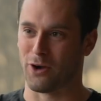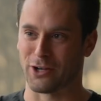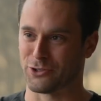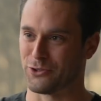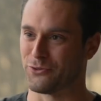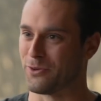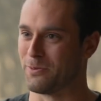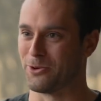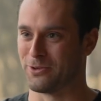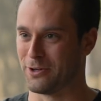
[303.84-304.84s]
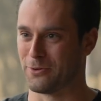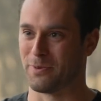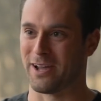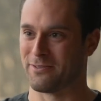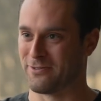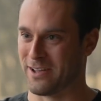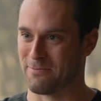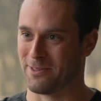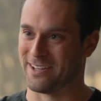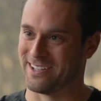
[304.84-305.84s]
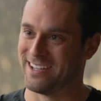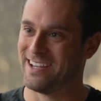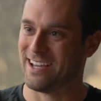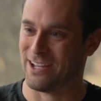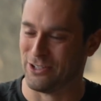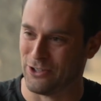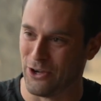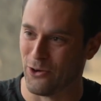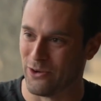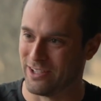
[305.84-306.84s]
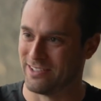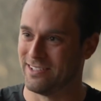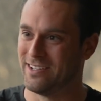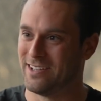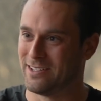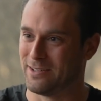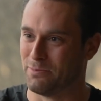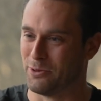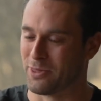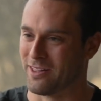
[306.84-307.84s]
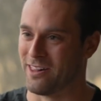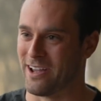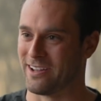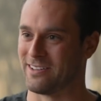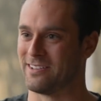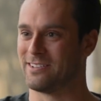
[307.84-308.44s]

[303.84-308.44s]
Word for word: pressure from your nearby family and you go in to be with the lion.